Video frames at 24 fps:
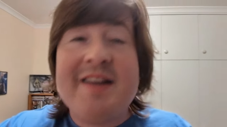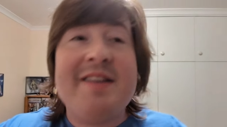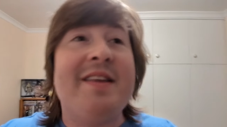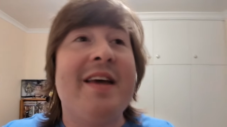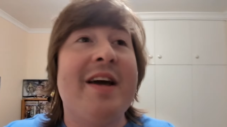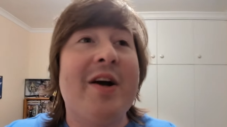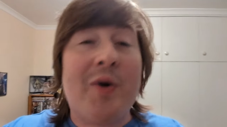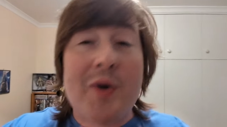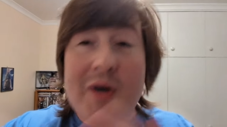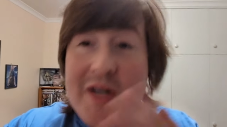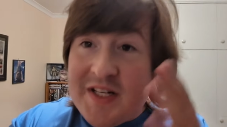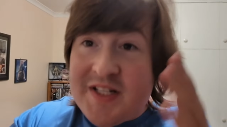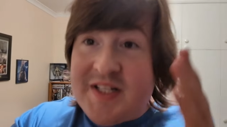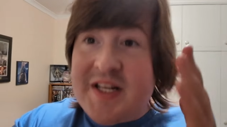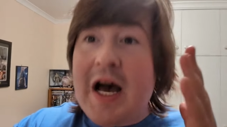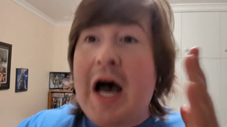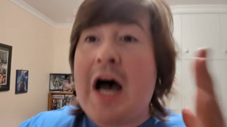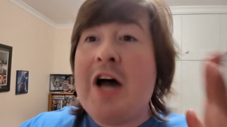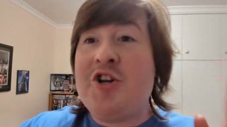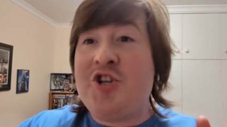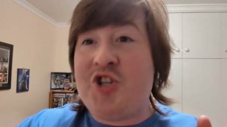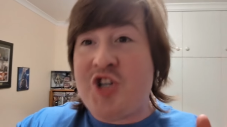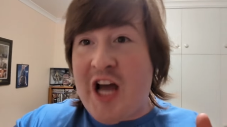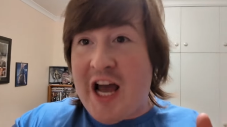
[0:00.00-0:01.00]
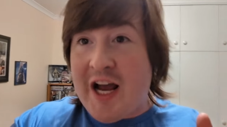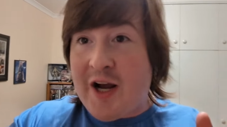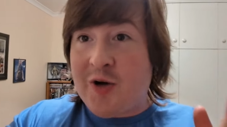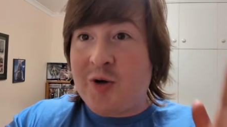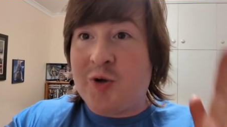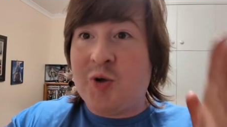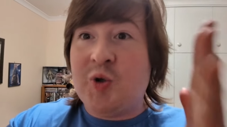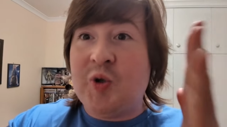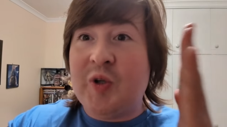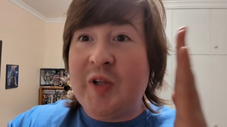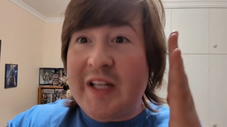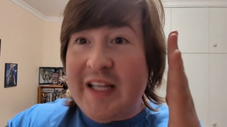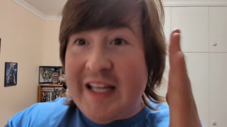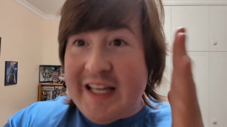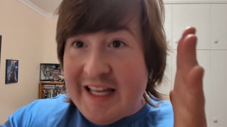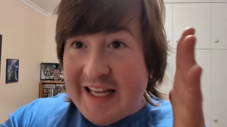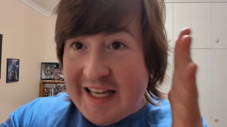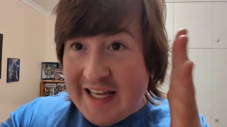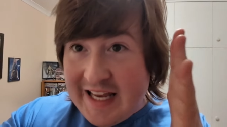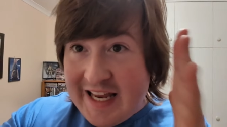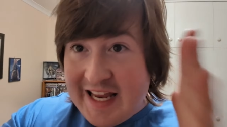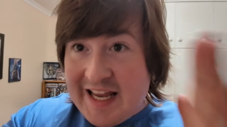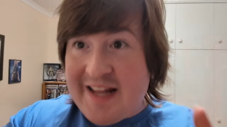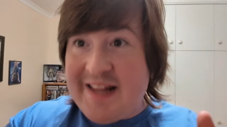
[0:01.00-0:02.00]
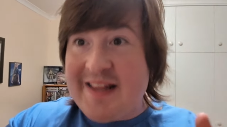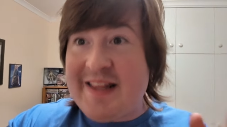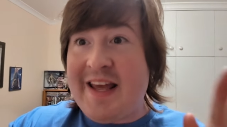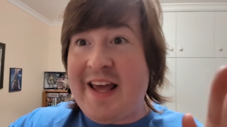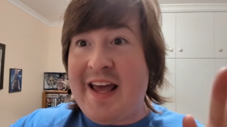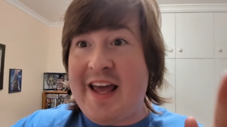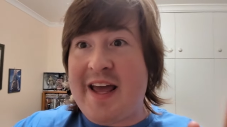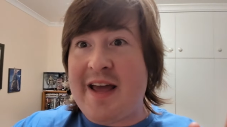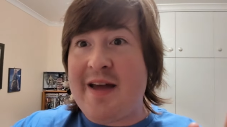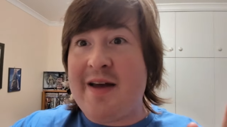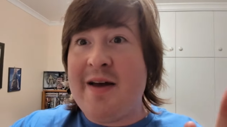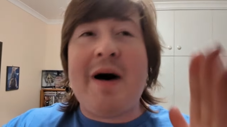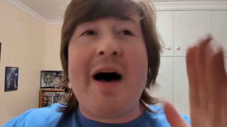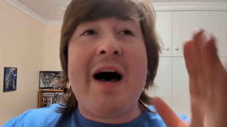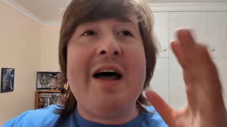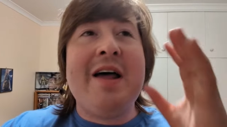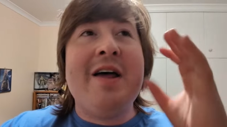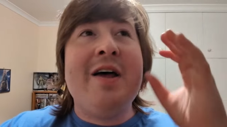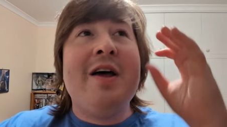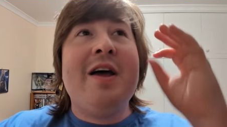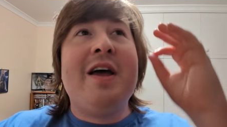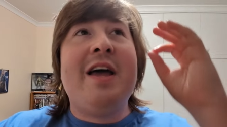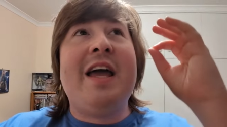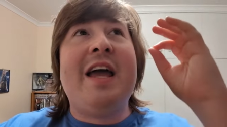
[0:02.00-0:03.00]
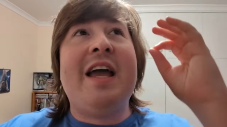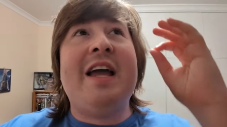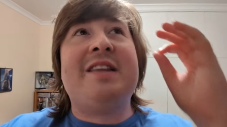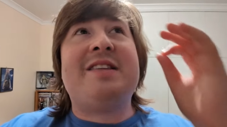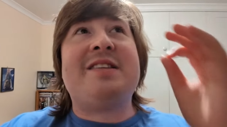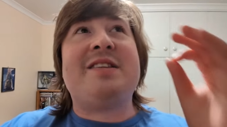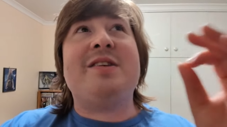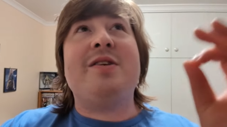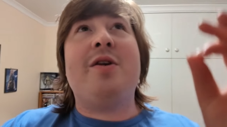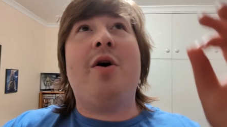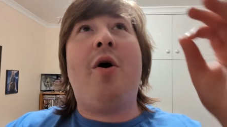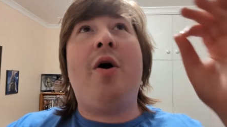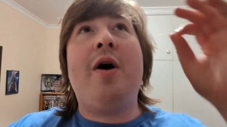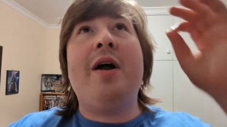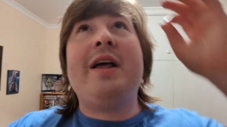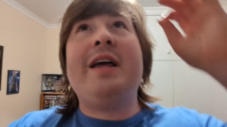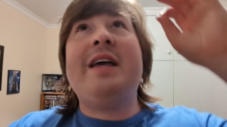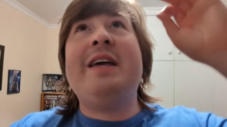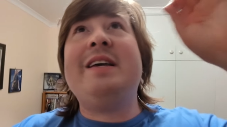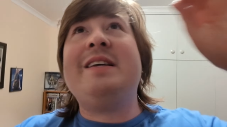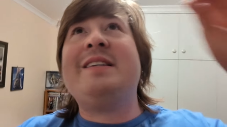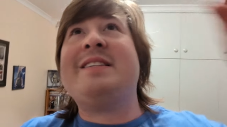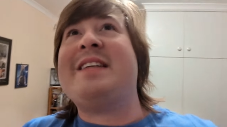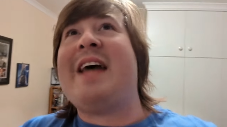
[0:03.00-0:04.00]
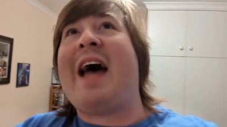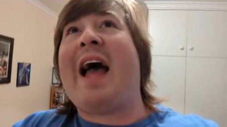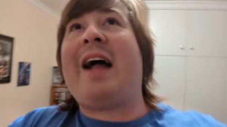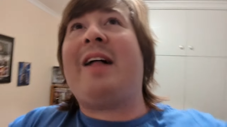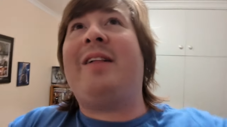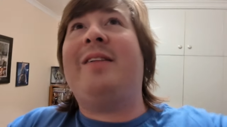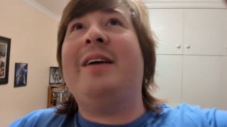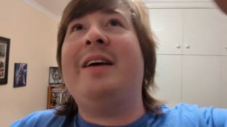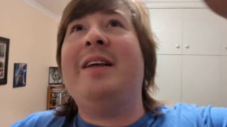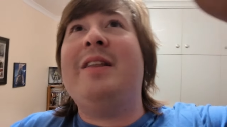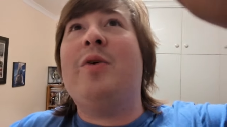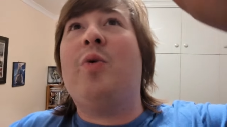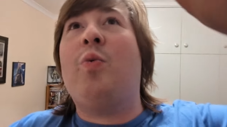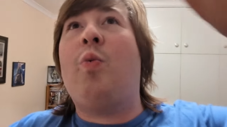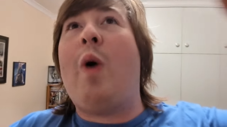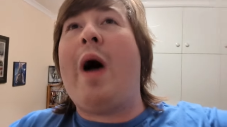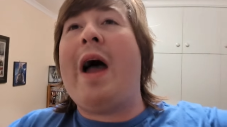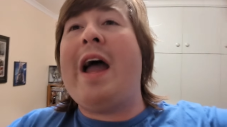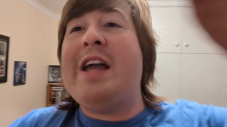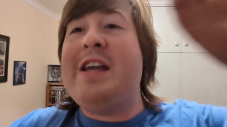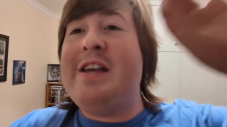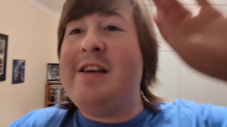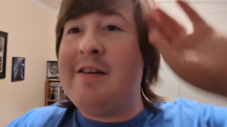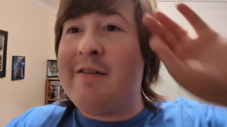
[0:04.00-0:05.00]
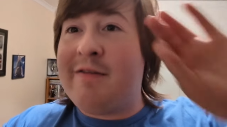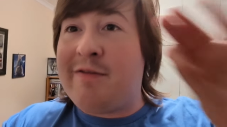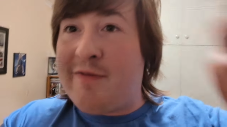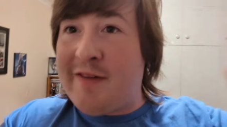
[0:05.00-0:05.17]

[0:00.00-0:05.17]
there is a jackal in there, but it's not exactly the way you